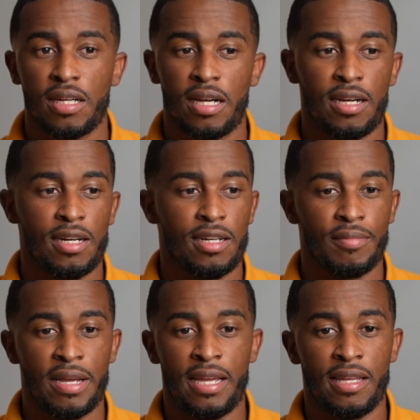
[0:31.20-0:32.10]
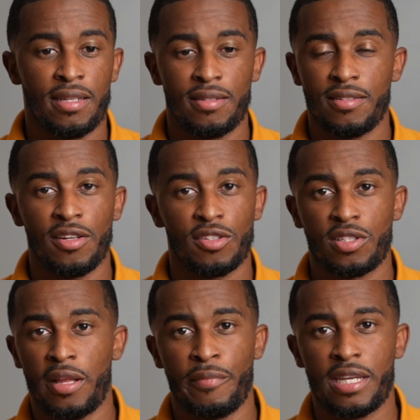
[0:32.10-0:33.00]
and so
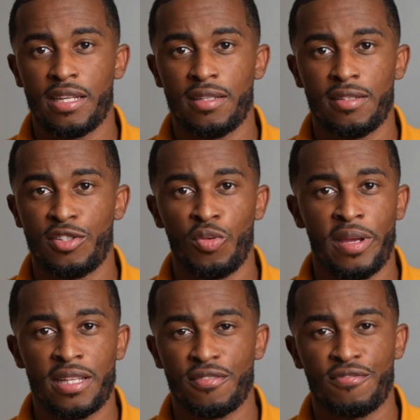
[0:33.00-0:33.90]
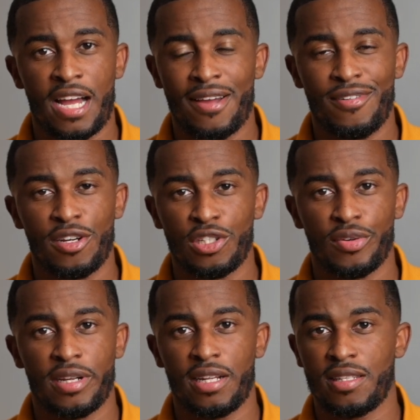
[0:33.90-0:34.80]
that we can zoom into
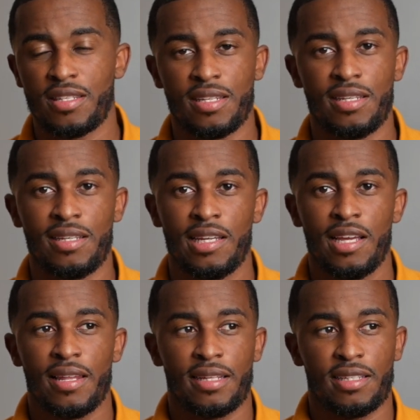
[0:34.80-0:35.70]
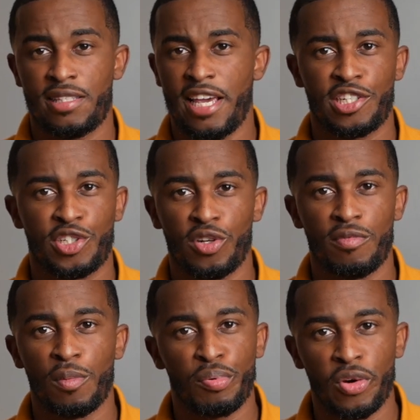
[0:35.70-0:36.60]
500 and see like the texture of
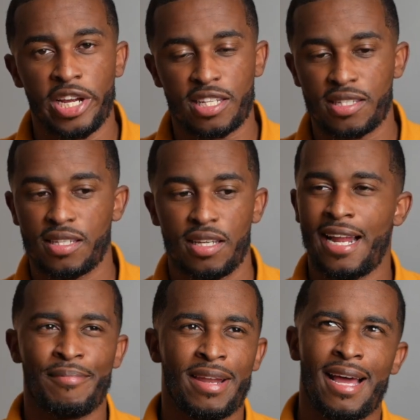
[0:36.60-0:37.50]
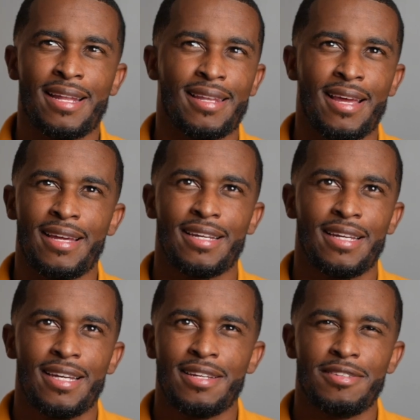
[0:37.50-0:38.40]
the bricks. I'm not like
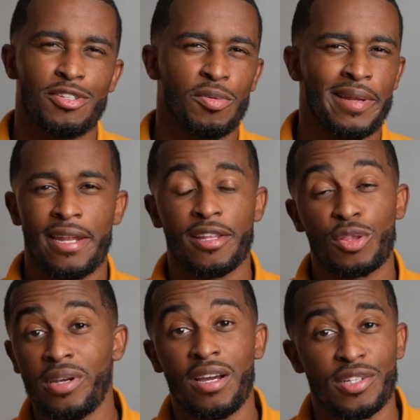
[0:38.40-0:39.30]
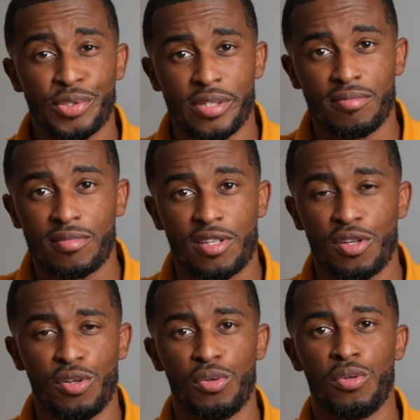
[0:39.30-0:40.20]
zooming into 300
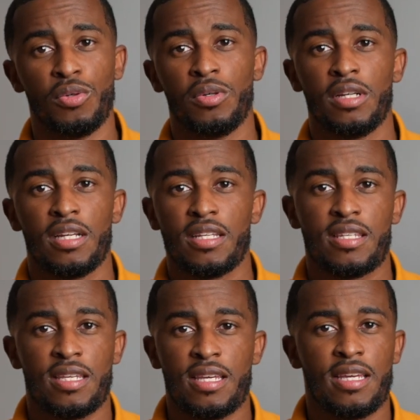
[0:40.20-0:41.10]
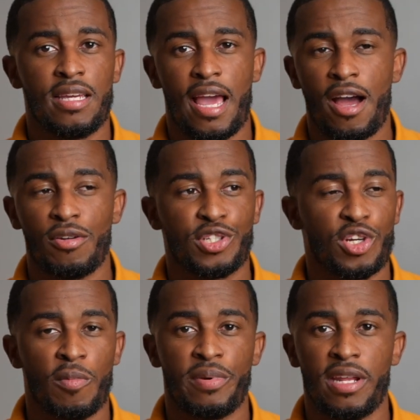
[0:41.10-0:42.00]
to see how
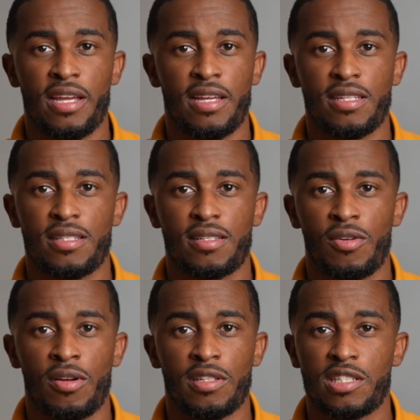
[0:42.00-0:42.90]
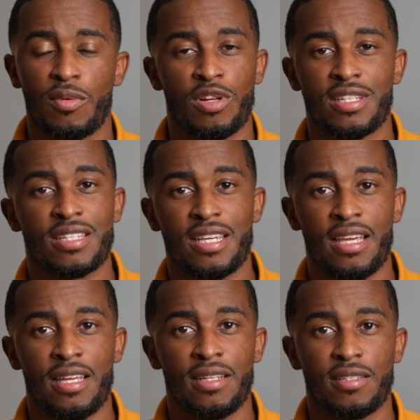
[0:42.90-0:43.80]
sharp it is on someone's
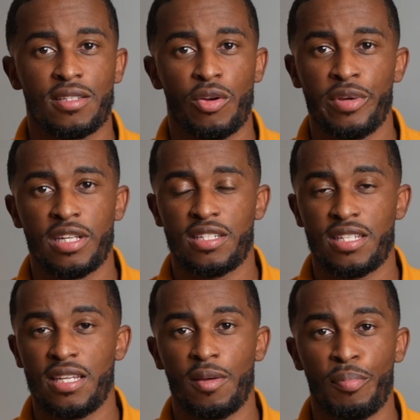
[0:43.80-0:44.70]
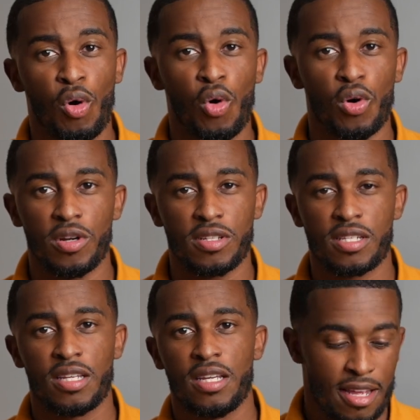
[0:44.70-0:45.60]
skin so we can see the
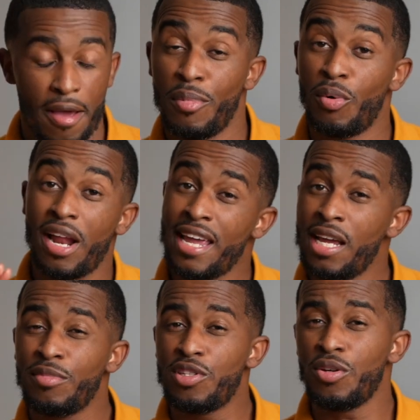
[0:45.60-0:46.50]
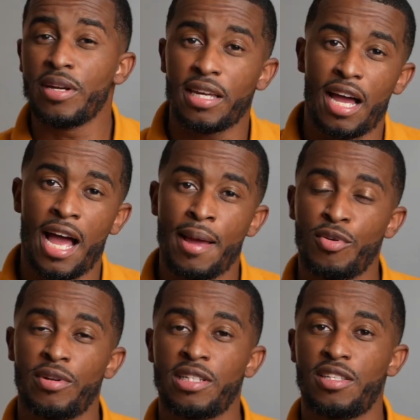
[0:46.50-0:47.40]
pores. But what I am doing, I'm
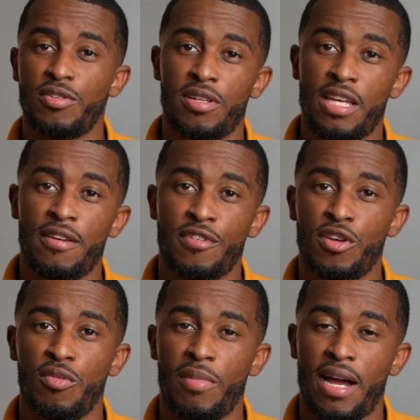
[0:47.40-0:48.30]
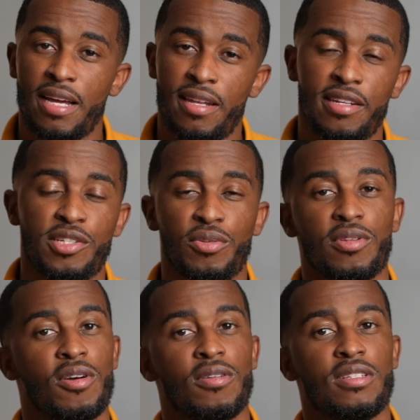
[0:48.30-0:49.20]
going to give you my initial
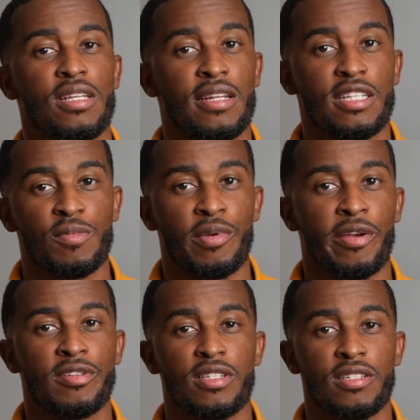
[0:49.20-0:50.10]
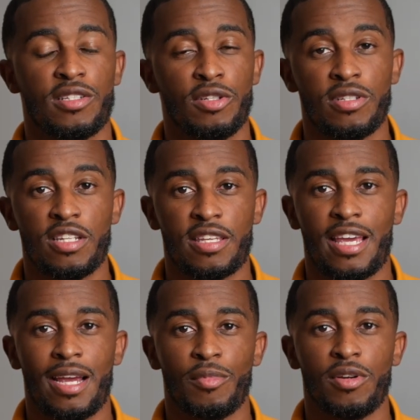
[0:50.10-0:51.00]
thoughts and experiences using this
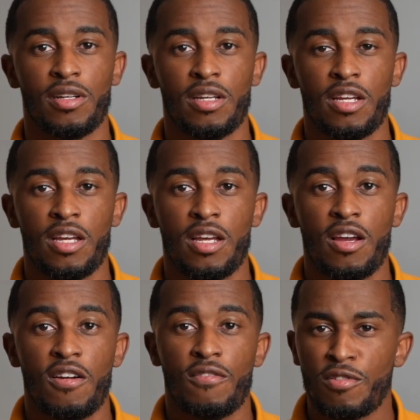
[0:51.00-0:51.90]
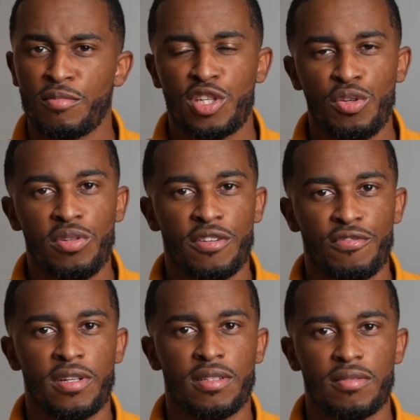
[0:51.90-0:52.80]
camera from two
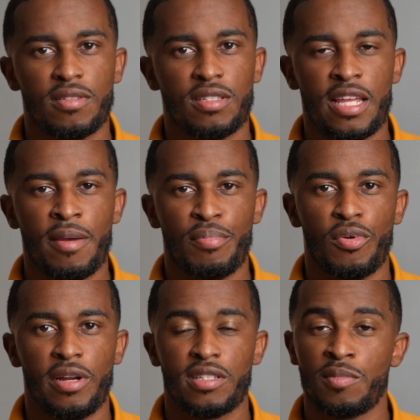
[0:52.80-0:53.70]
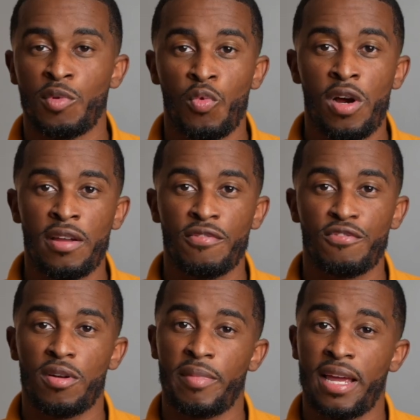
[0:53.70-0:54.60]
different standpoints. Number one,
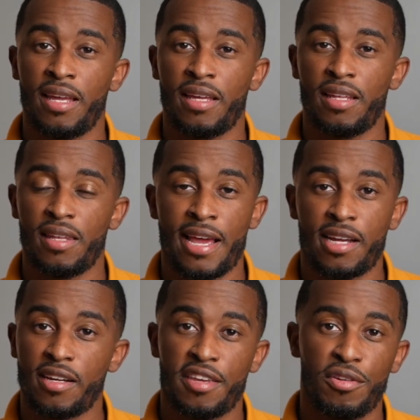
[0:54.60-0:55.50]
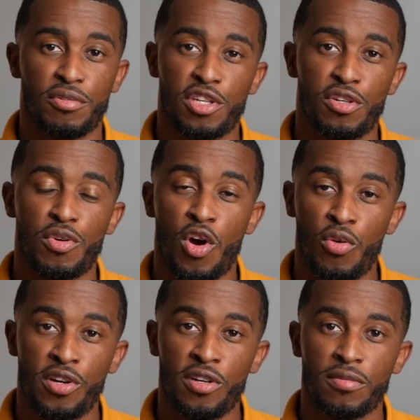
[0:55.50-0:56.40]
from a Leica Q2
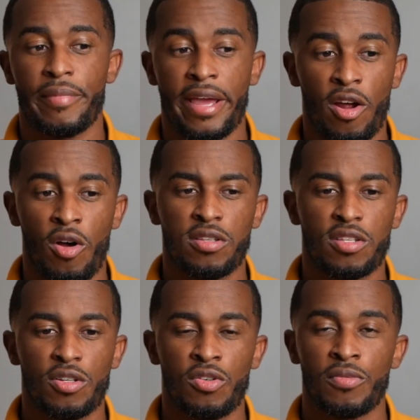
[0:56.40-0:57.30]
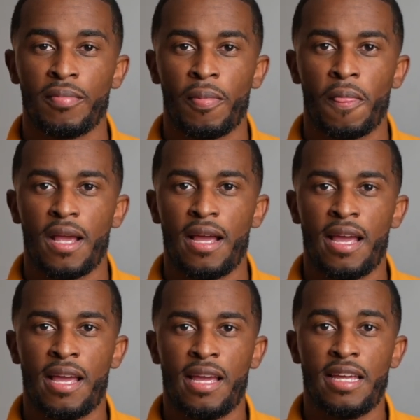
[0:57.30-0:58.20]
owner, and also
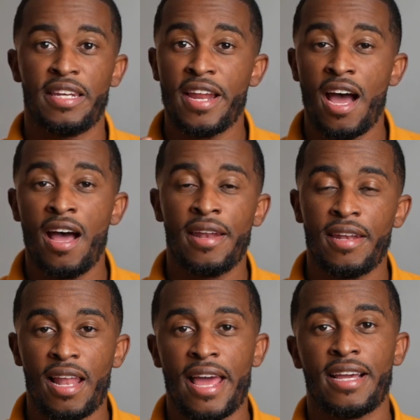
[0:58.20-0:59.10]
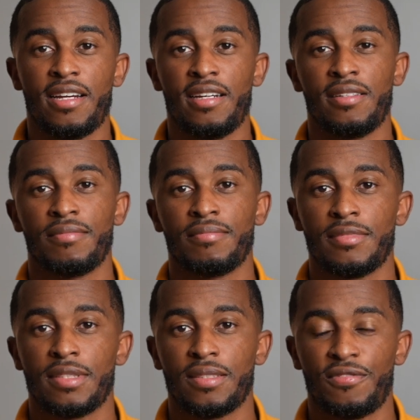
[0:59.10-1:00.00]
a non-Leica
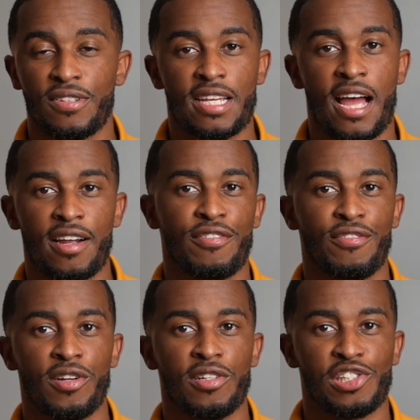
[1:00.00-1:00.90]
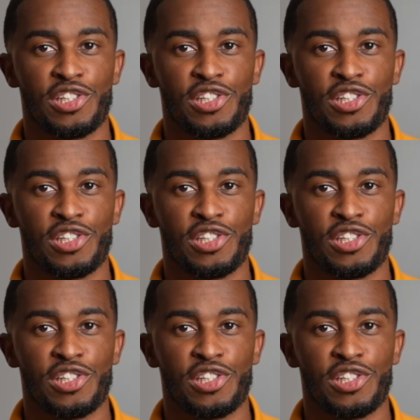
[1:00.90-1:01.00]
photographer and